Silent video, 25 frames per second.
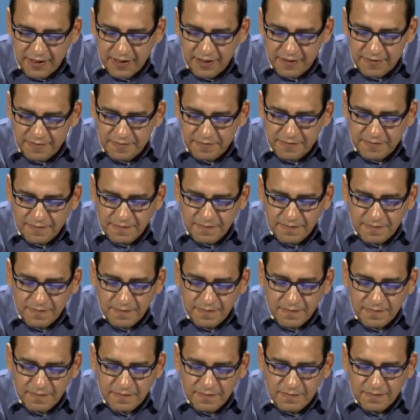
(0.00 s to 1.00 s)

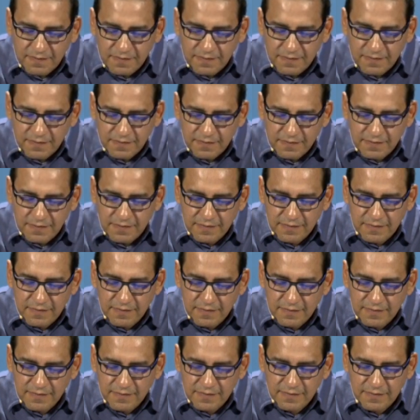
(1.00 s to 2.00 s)

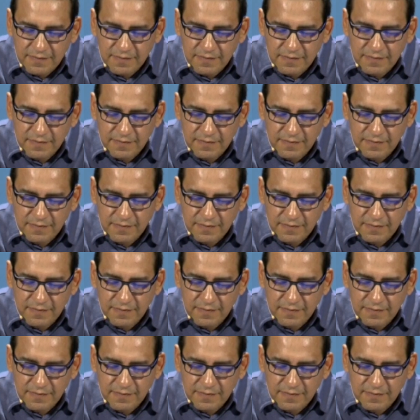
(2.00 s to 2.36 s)
(no one is talking)